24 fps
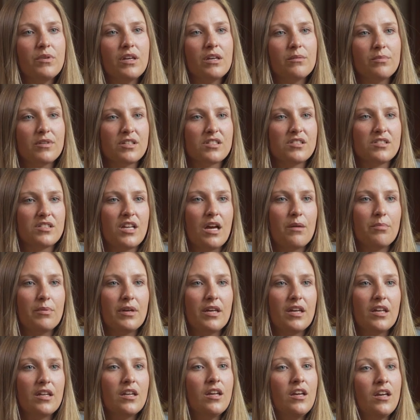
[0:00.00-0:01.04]
be able to step
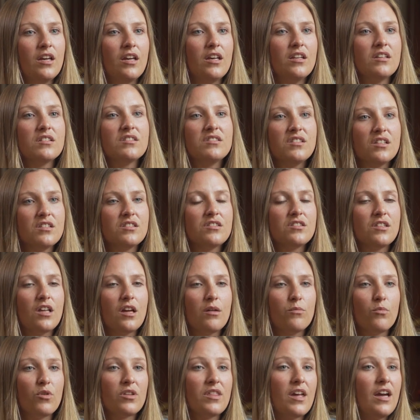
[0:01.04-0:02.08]
in and assist them
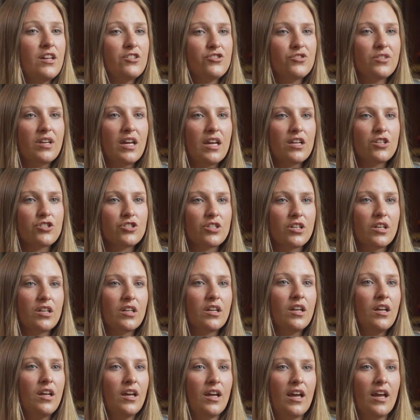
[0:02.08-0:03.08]
with education